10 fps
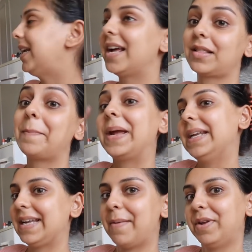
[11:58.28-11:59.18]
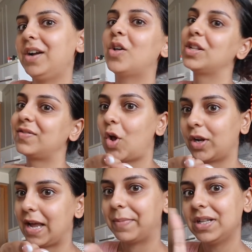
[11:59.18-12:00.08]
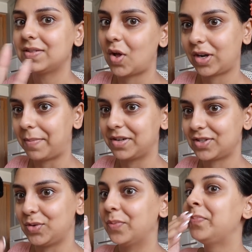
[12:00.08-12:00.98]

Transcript: Like the main camera, not this vlog camera. This vlog camera is new.